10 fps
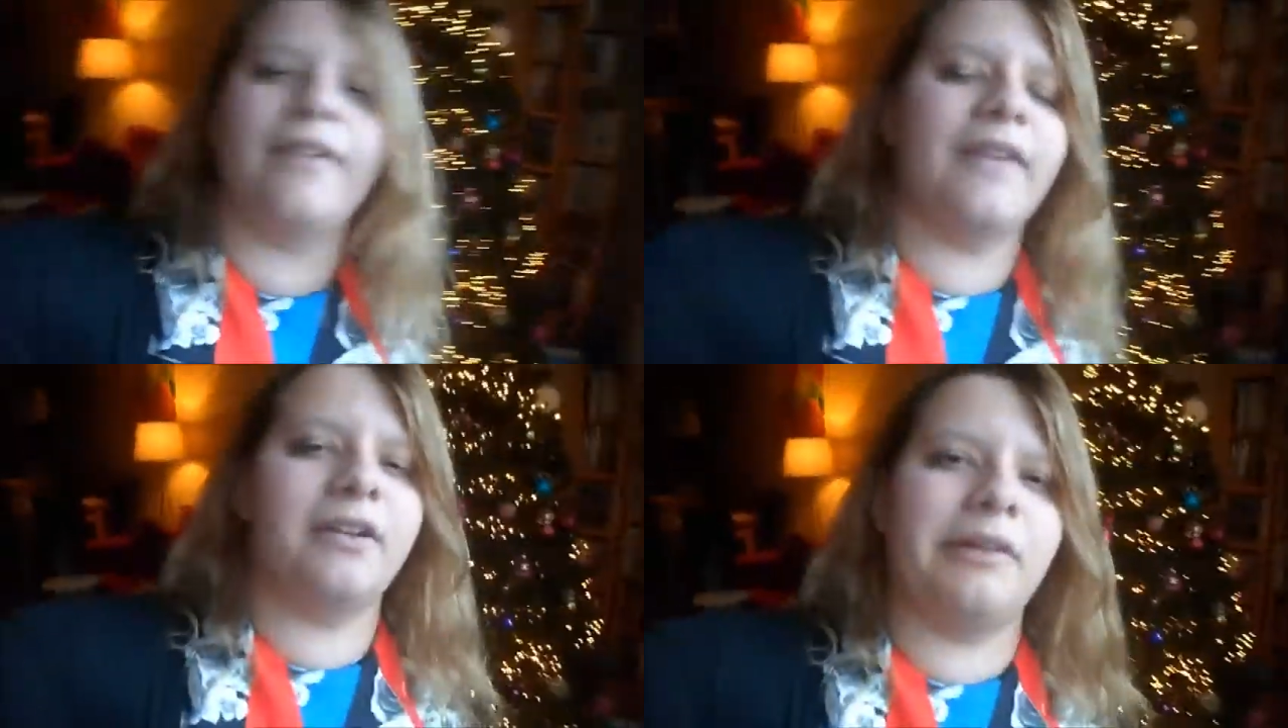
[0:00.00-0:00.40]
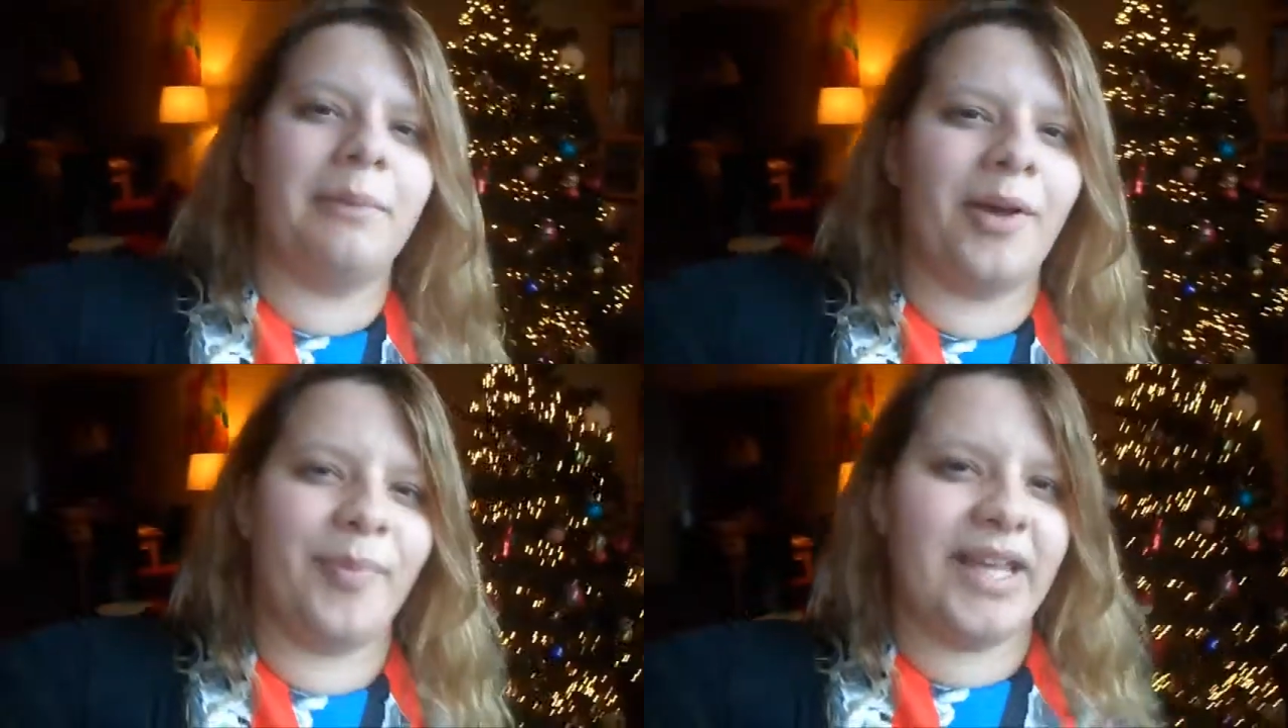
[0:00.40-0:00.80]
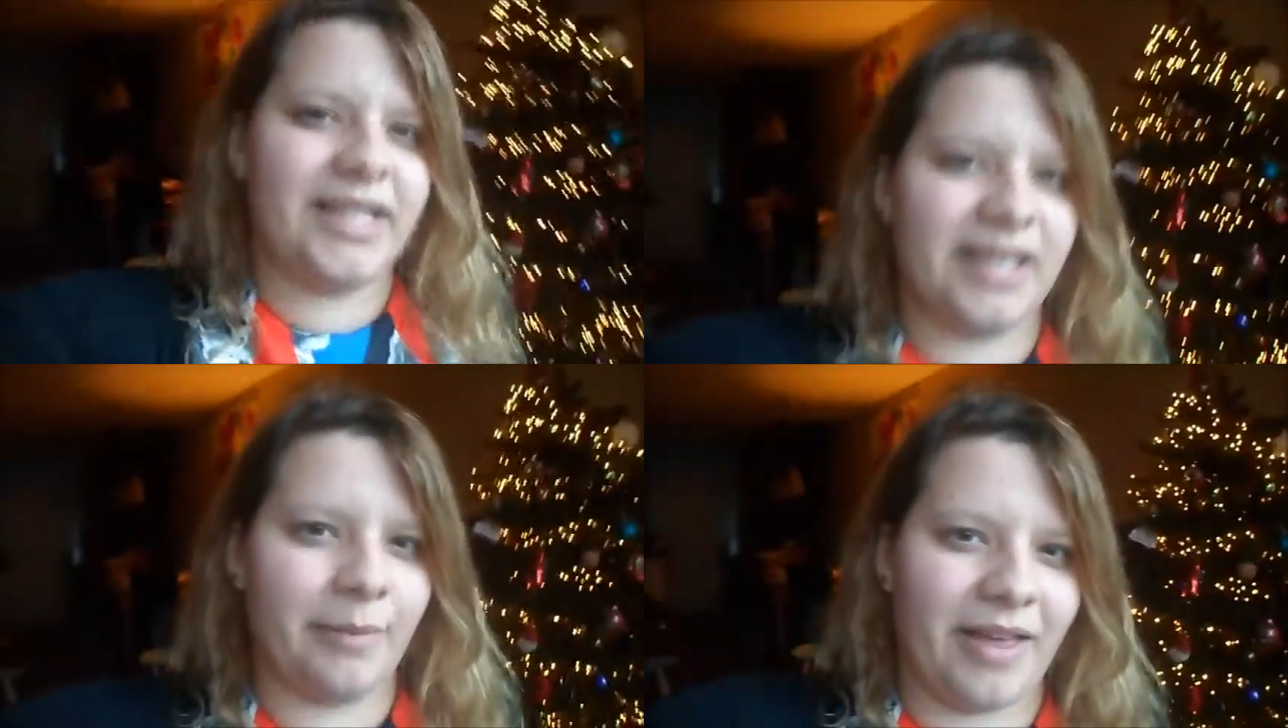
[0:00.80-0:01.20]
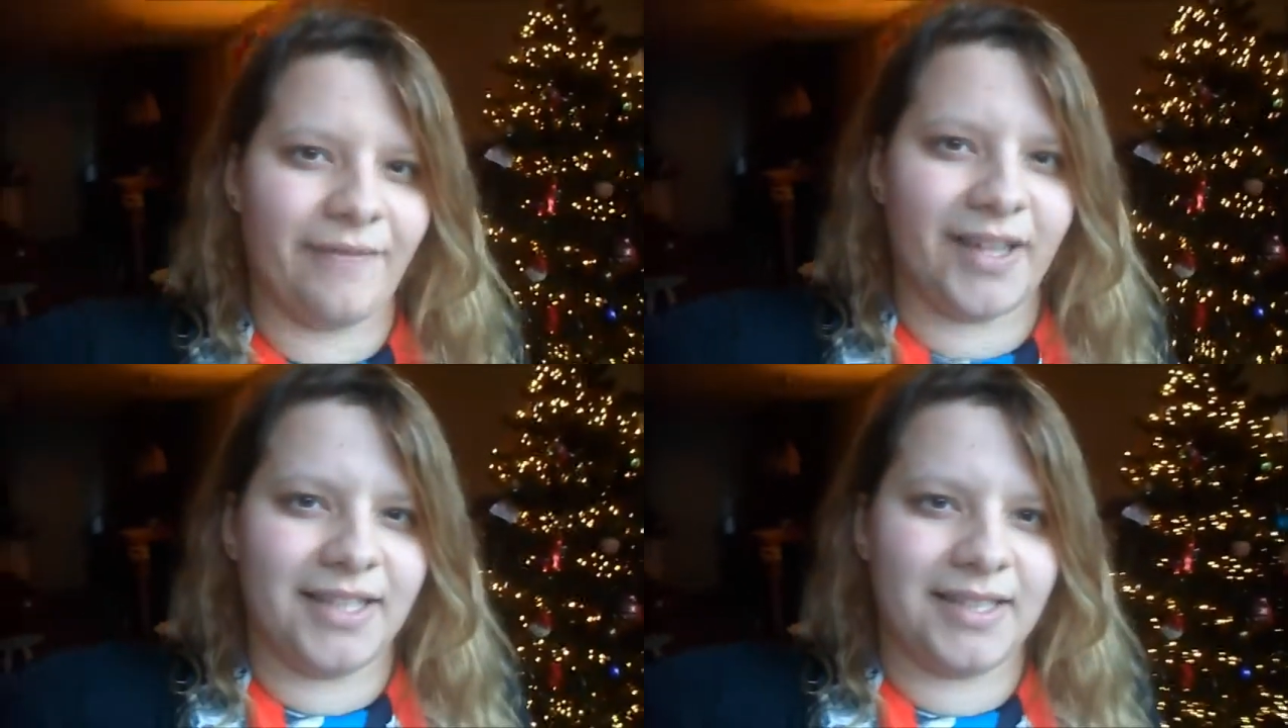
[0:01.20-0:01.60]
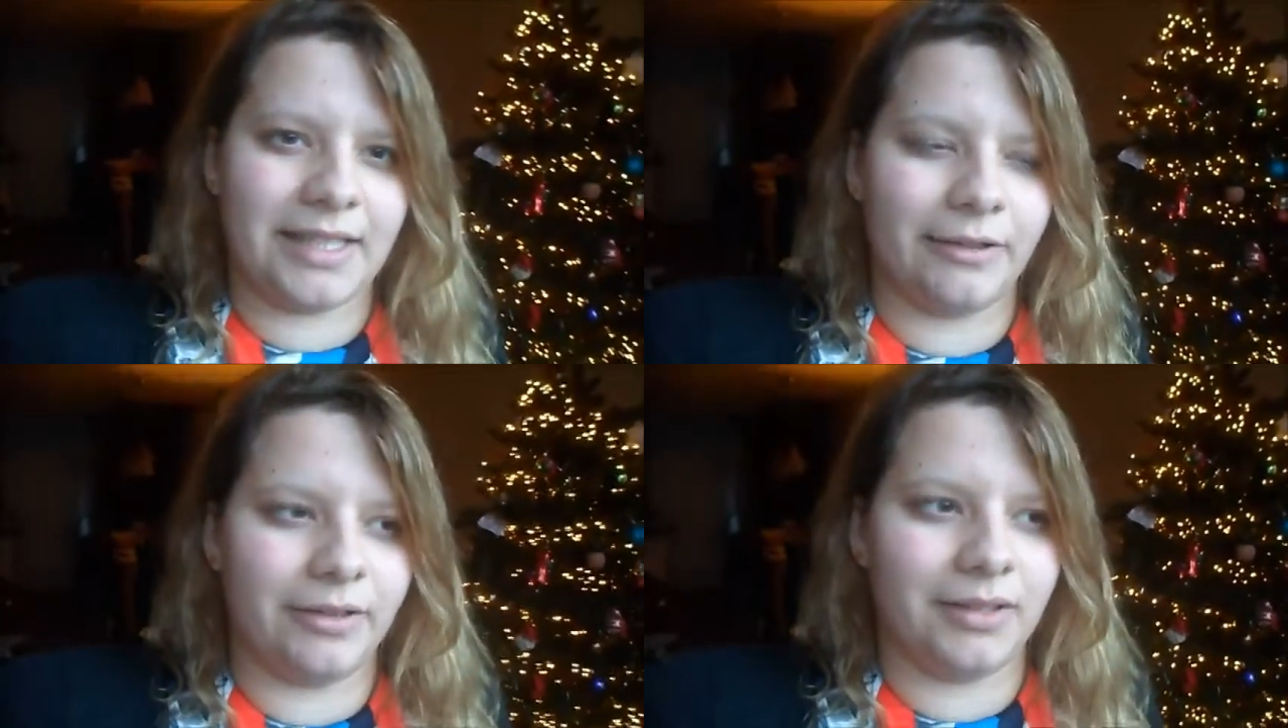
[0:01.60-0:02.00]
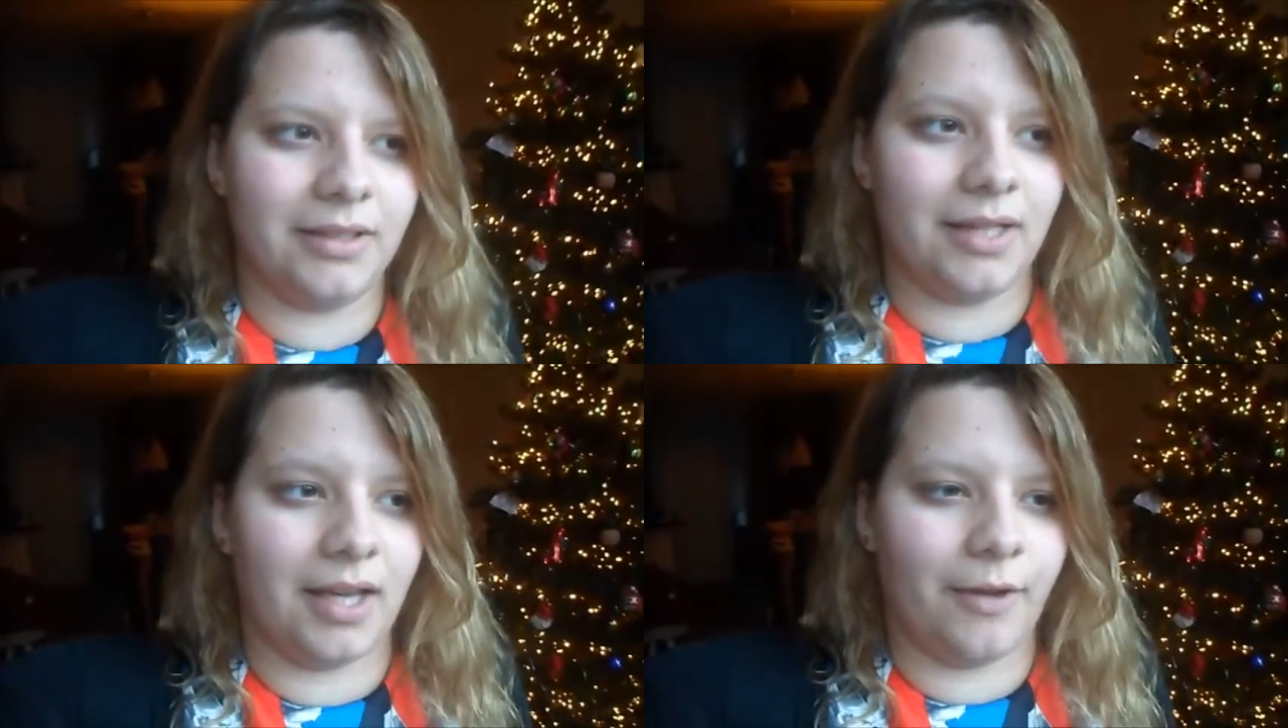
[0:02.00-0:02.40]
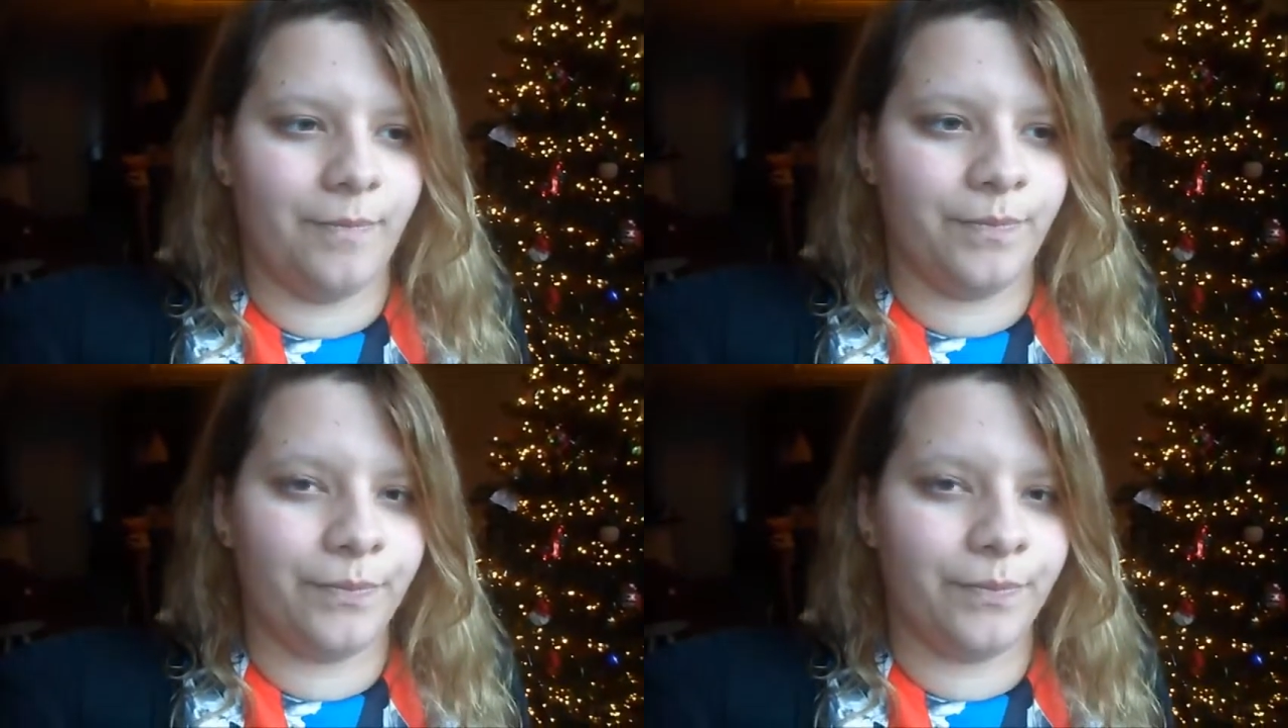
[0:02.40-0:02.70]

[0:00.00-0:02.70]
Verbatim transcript: I think we might be eating a bit fancier on, there. Uh,